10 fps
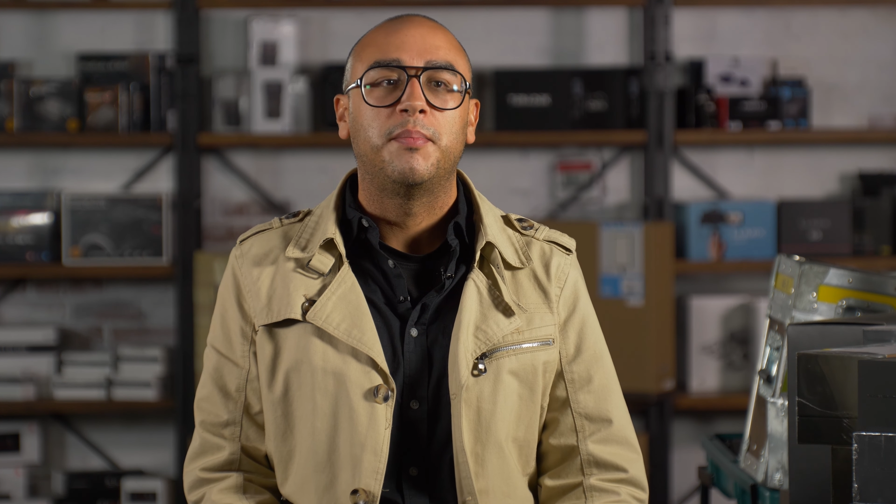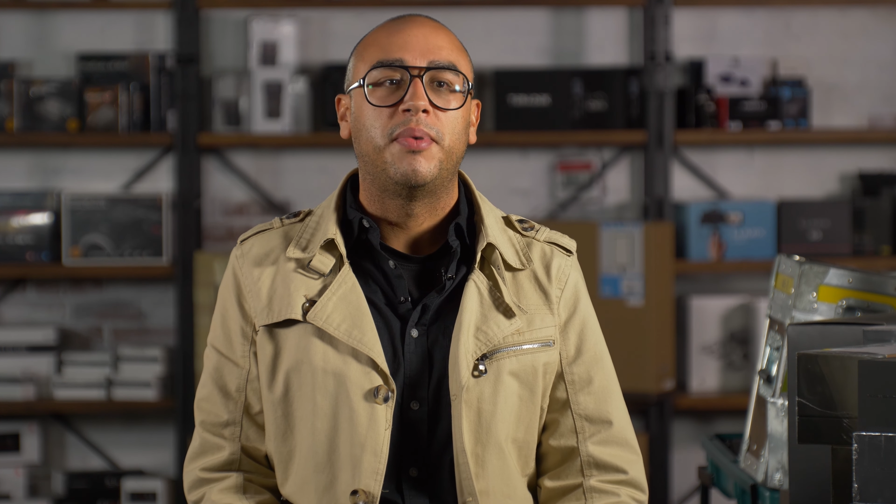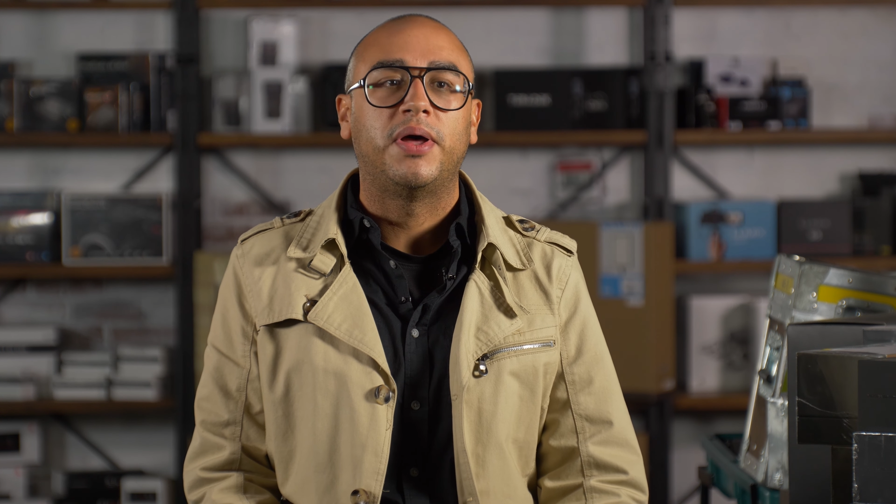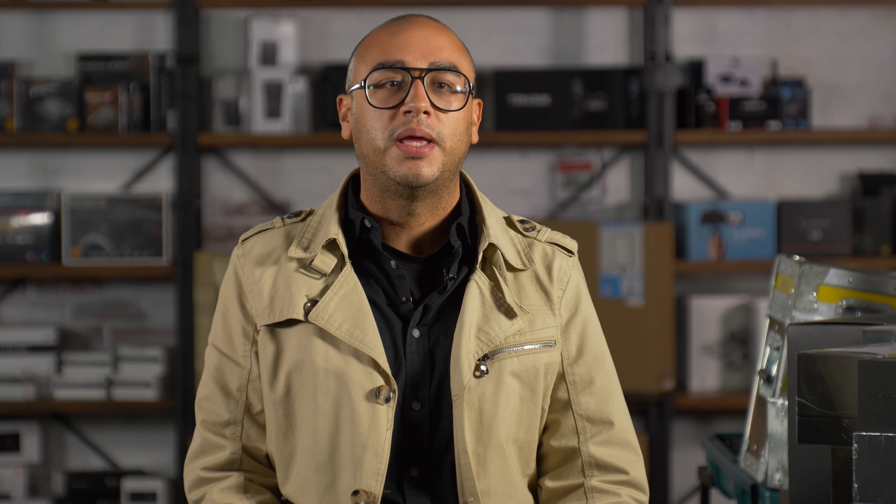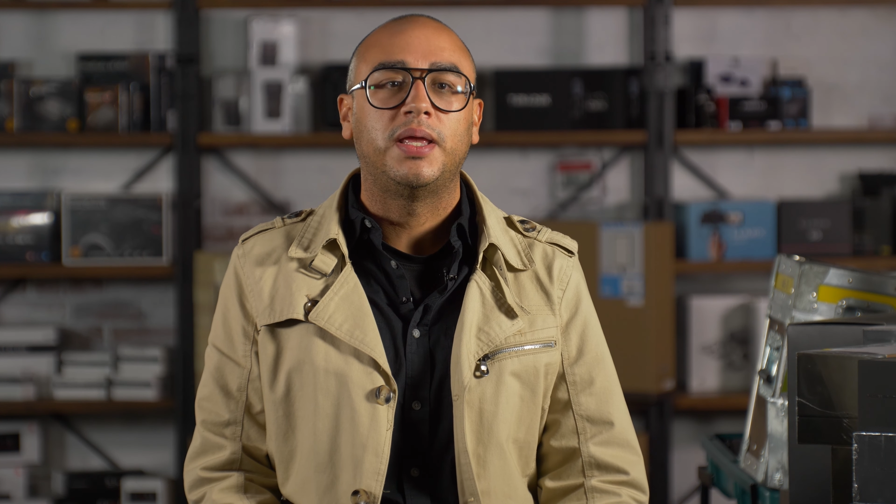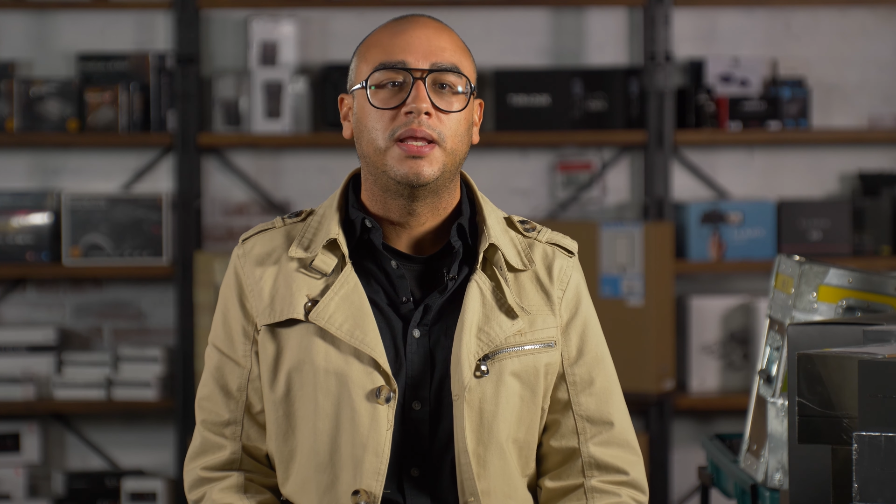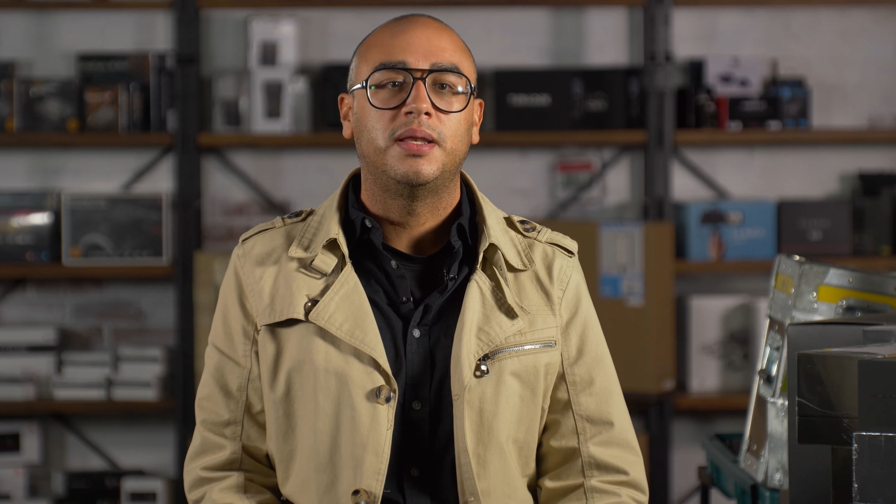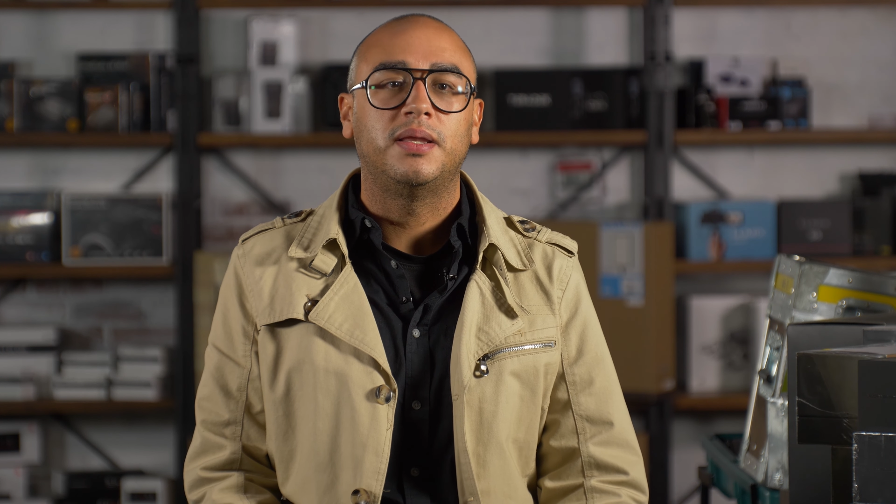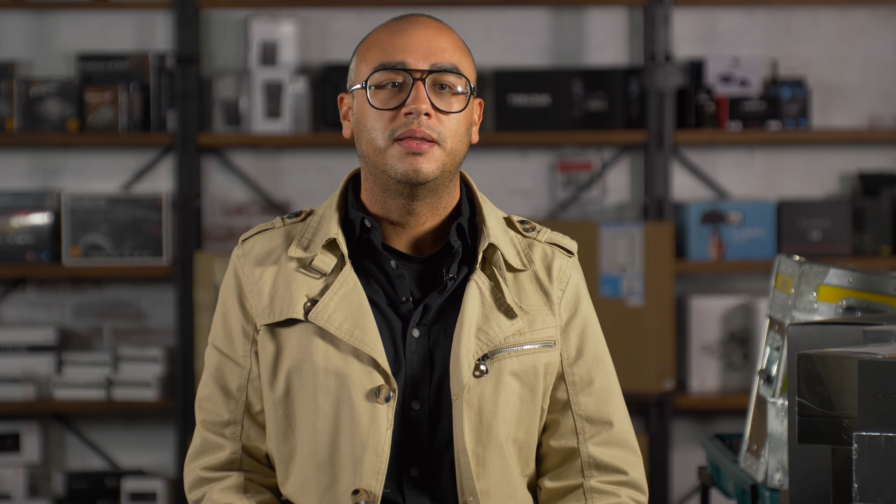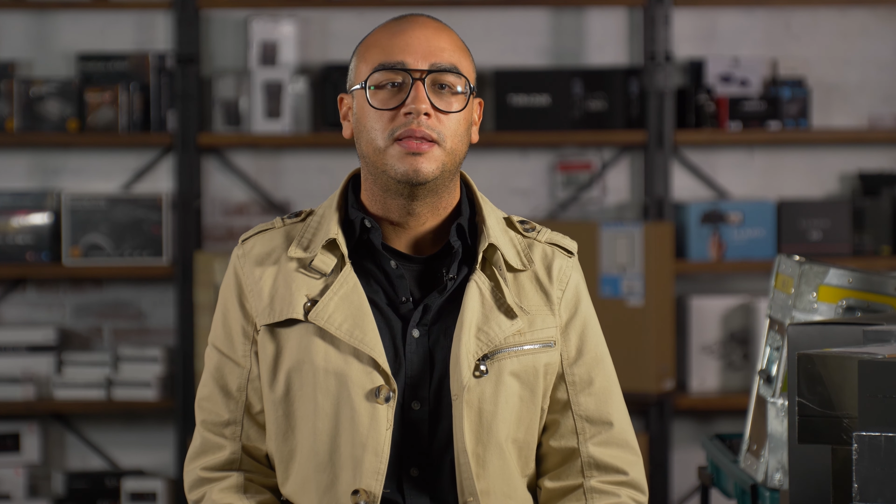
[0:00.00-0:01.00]
But
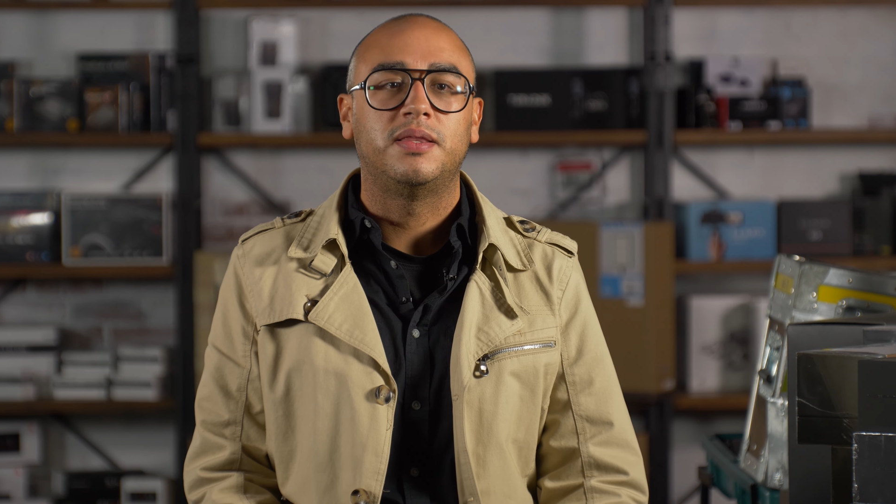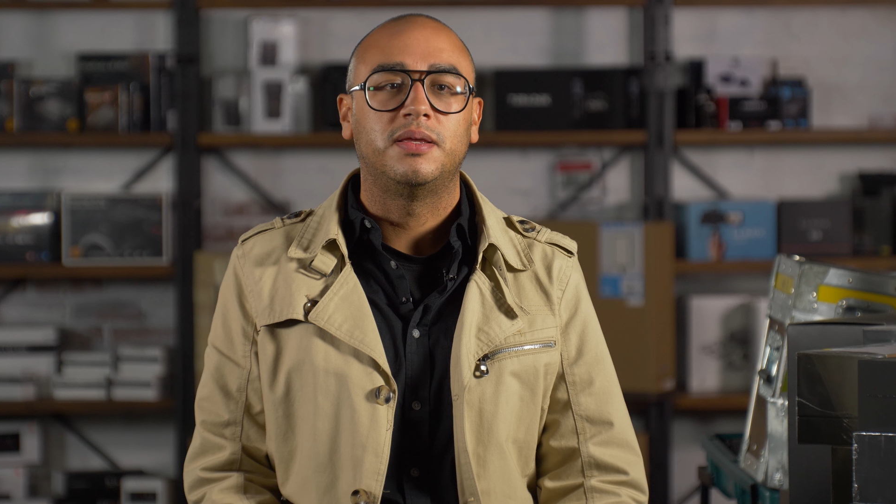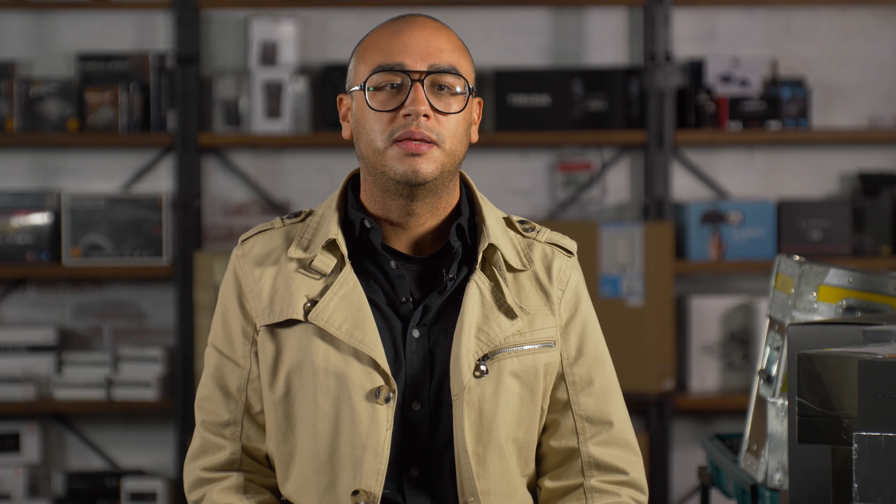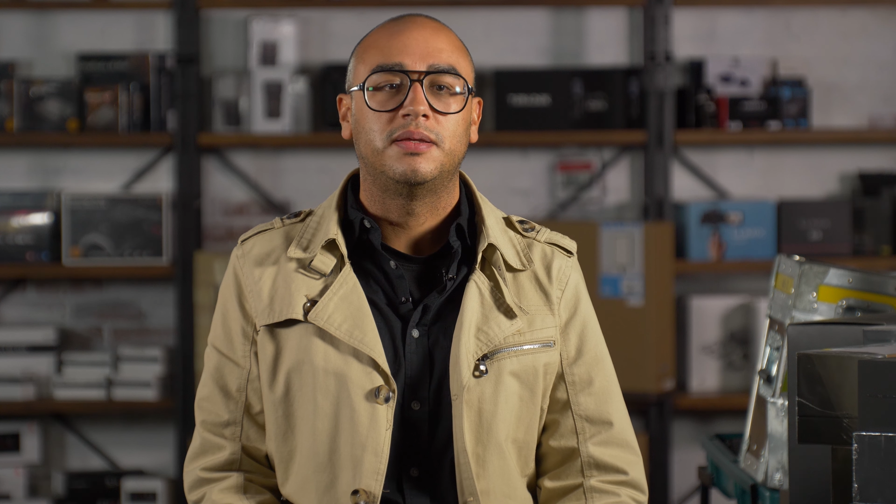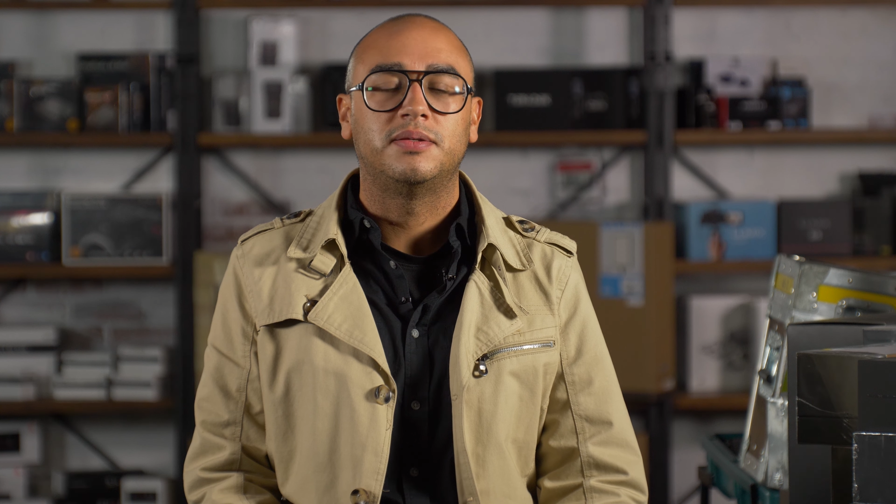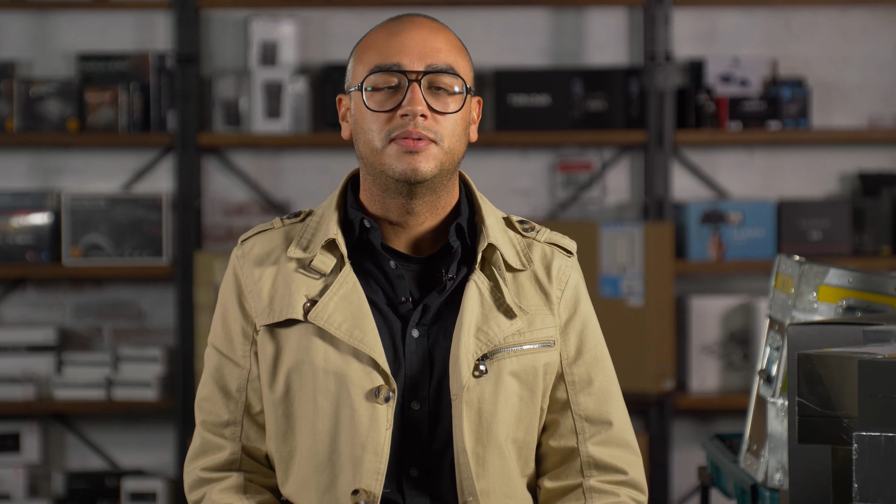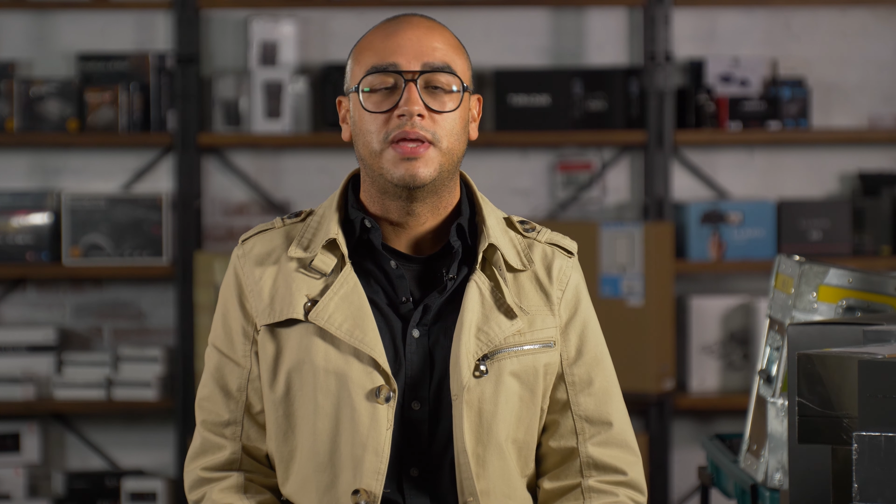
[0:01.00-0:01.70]
the